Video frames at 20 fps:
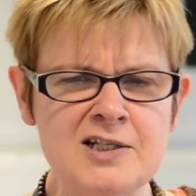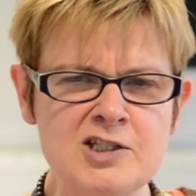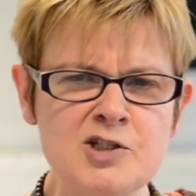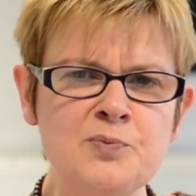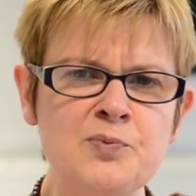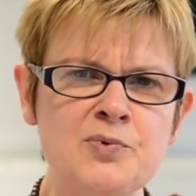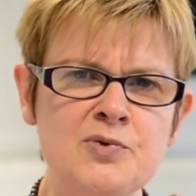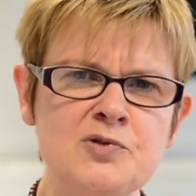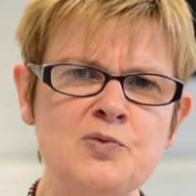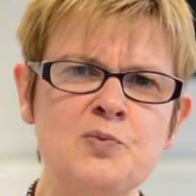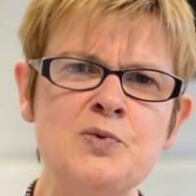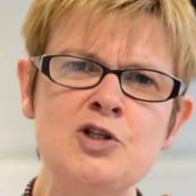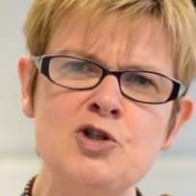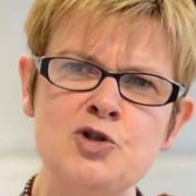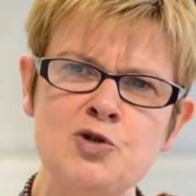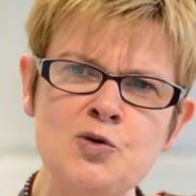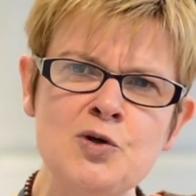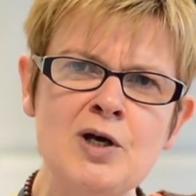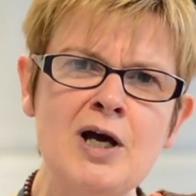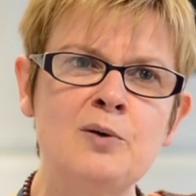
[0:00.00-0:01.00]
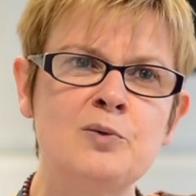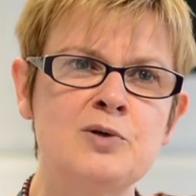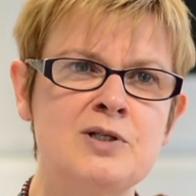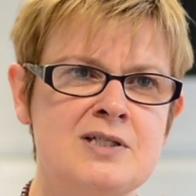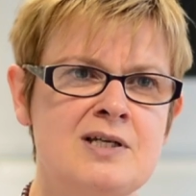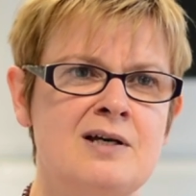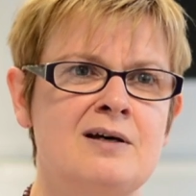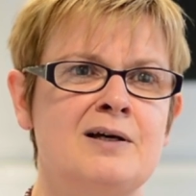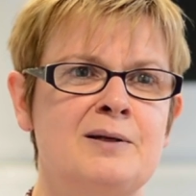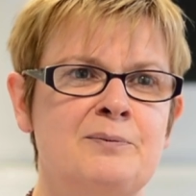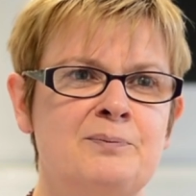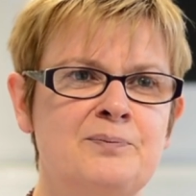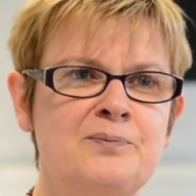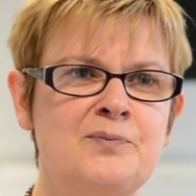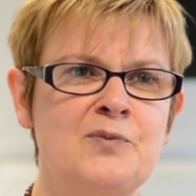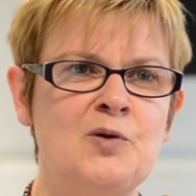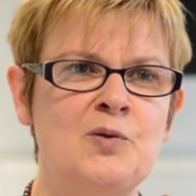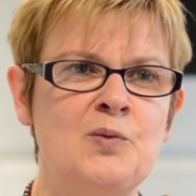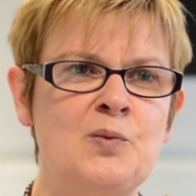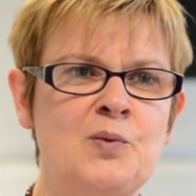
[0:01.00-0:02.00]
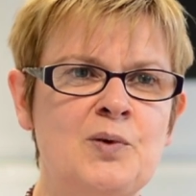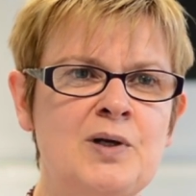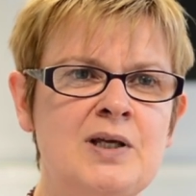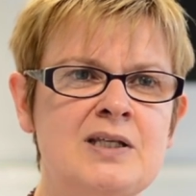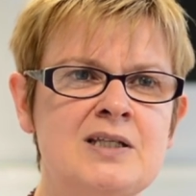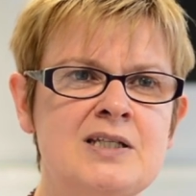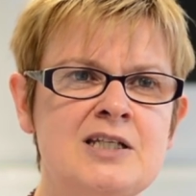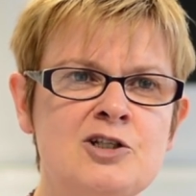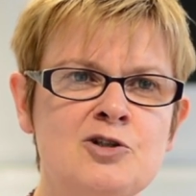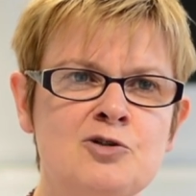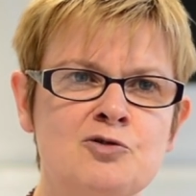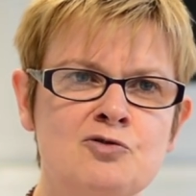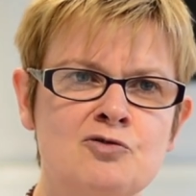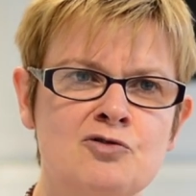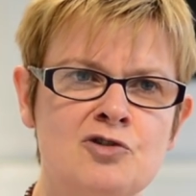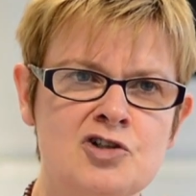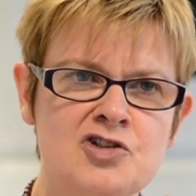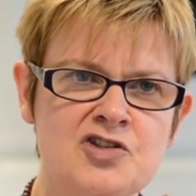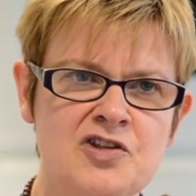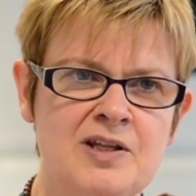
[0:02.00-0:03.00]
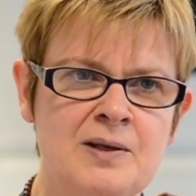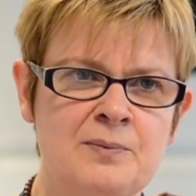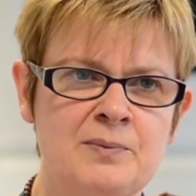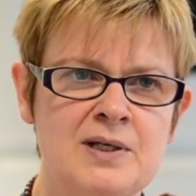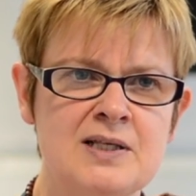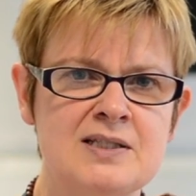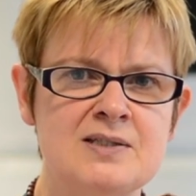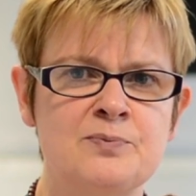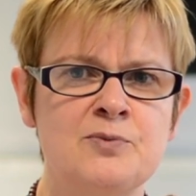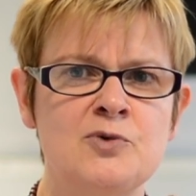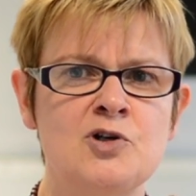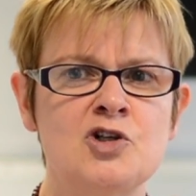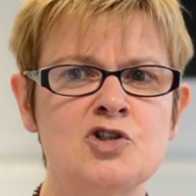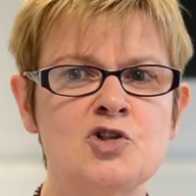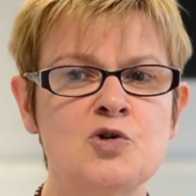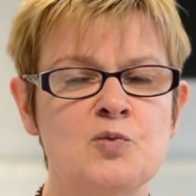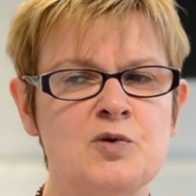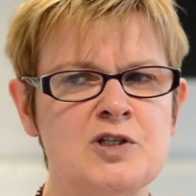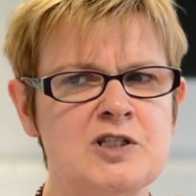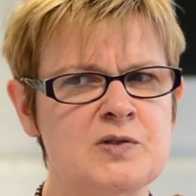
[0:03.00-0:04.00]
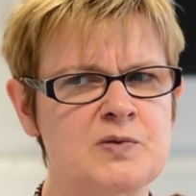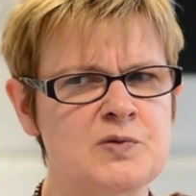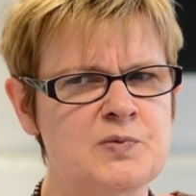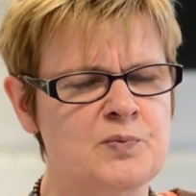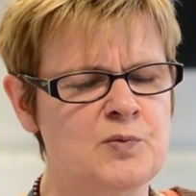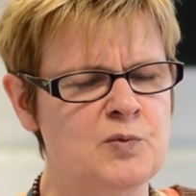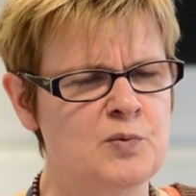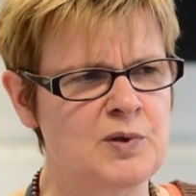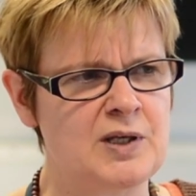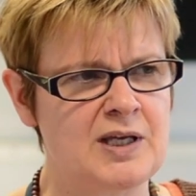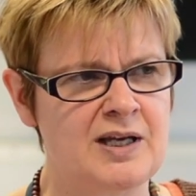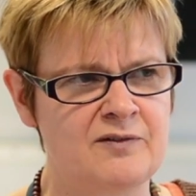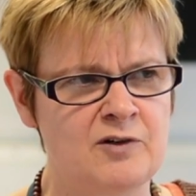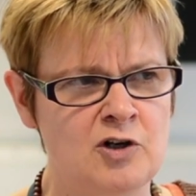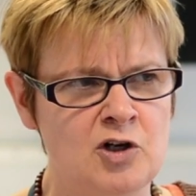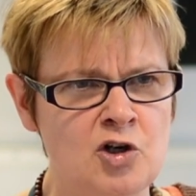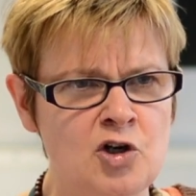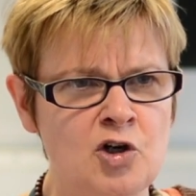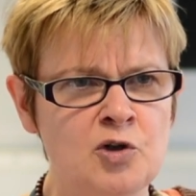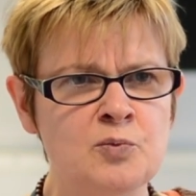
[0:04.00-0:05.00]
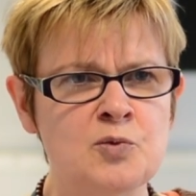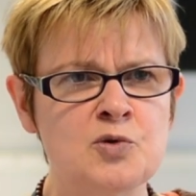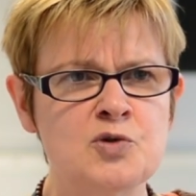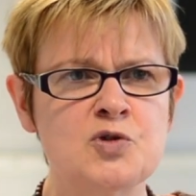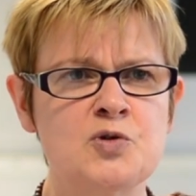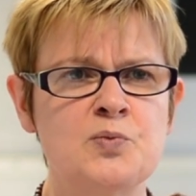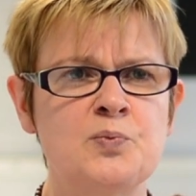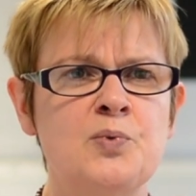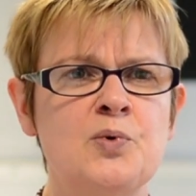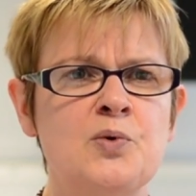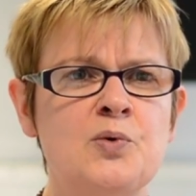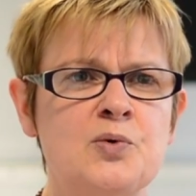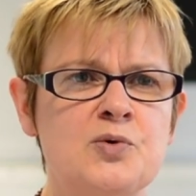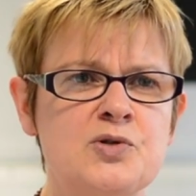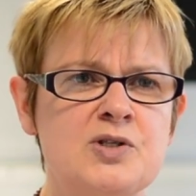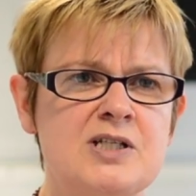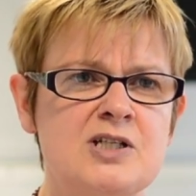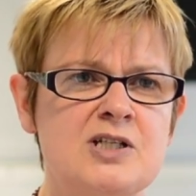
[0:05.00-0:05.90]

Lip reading: suppose we took our time. We didn't rush them as much. We gave a lot more support